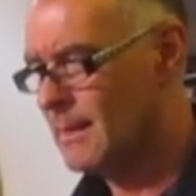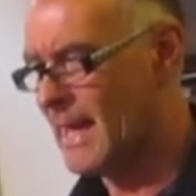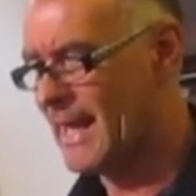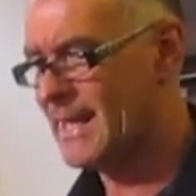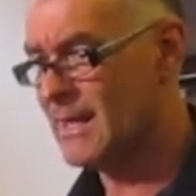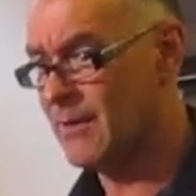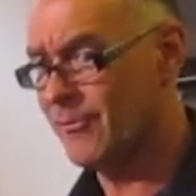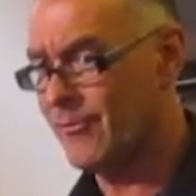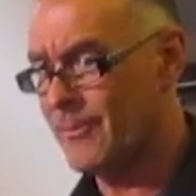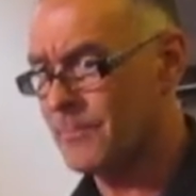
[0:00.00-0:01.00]
I
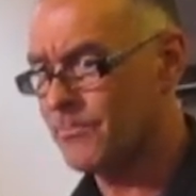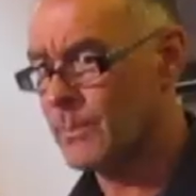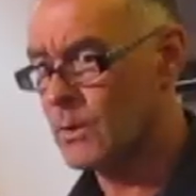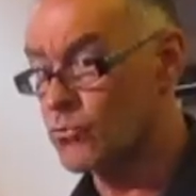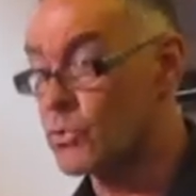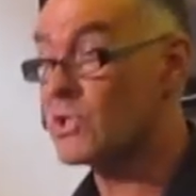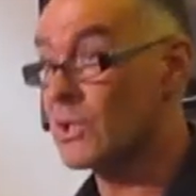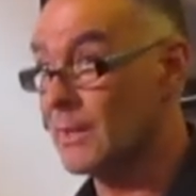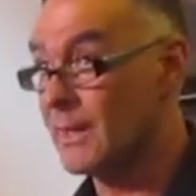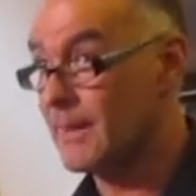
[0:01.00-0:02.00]
have
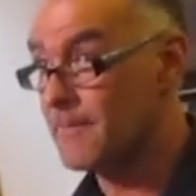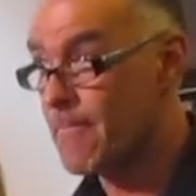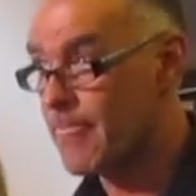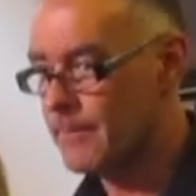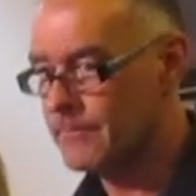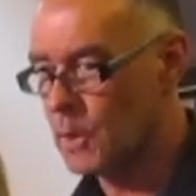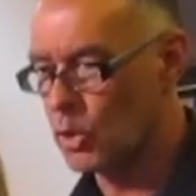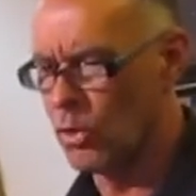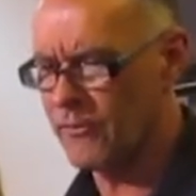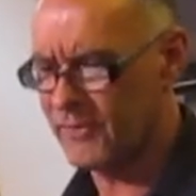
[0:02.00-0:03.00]
recently, and
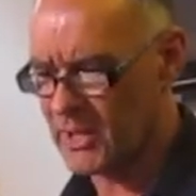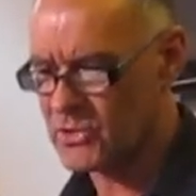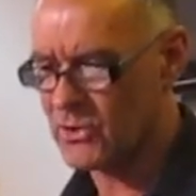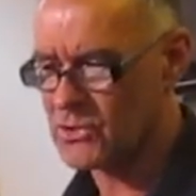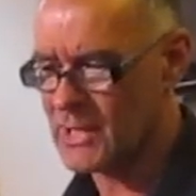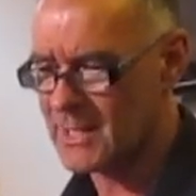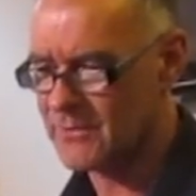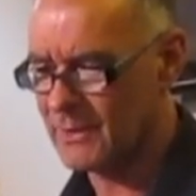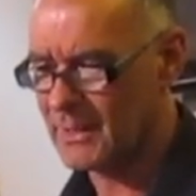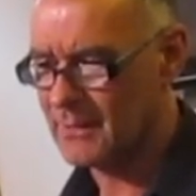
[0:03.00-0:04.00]
hopefully
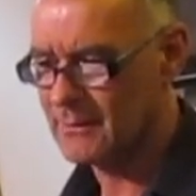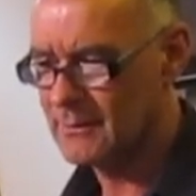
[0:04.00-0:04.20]
successfully,